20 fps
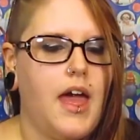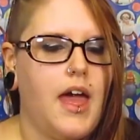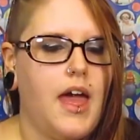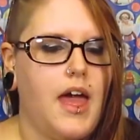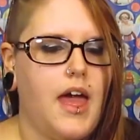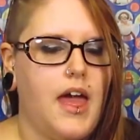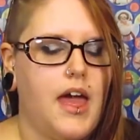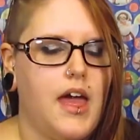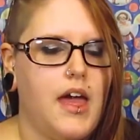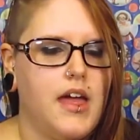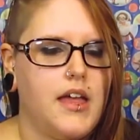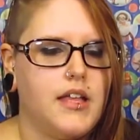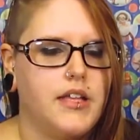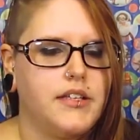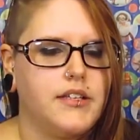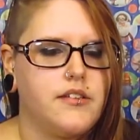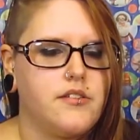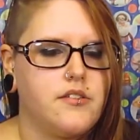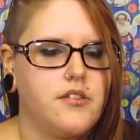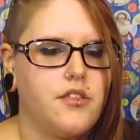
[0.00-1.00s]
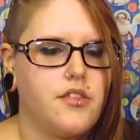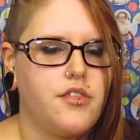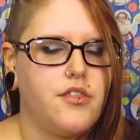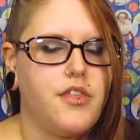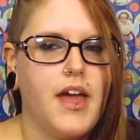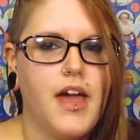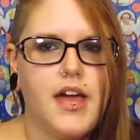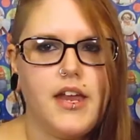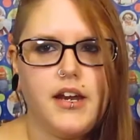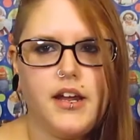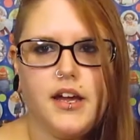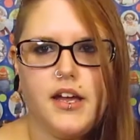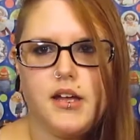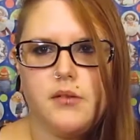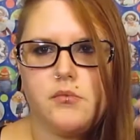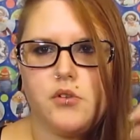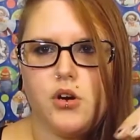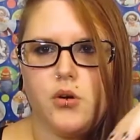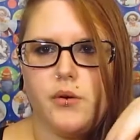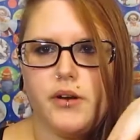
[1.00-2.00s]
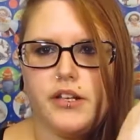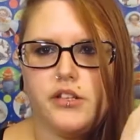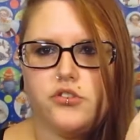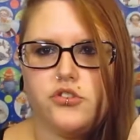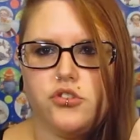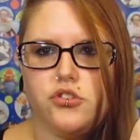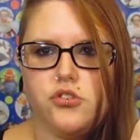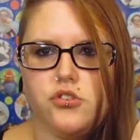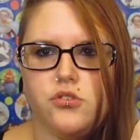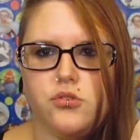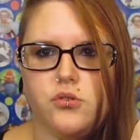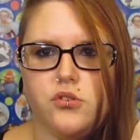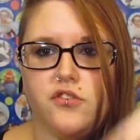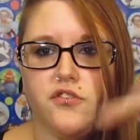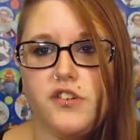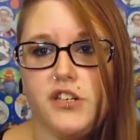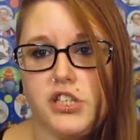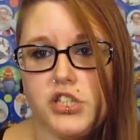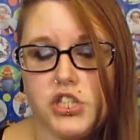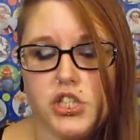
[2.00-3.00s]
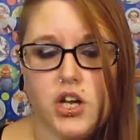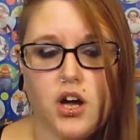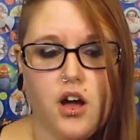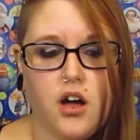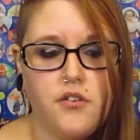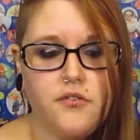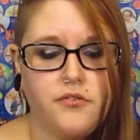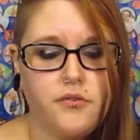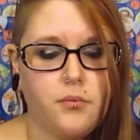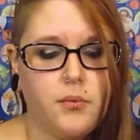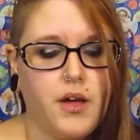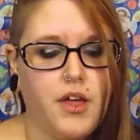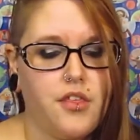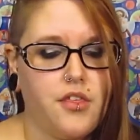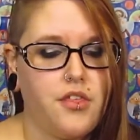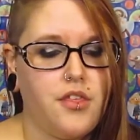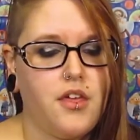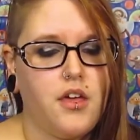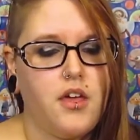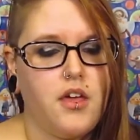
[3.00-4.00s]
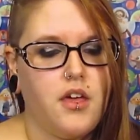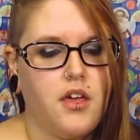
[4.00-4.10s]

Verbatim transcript: And then I am going to finish it off with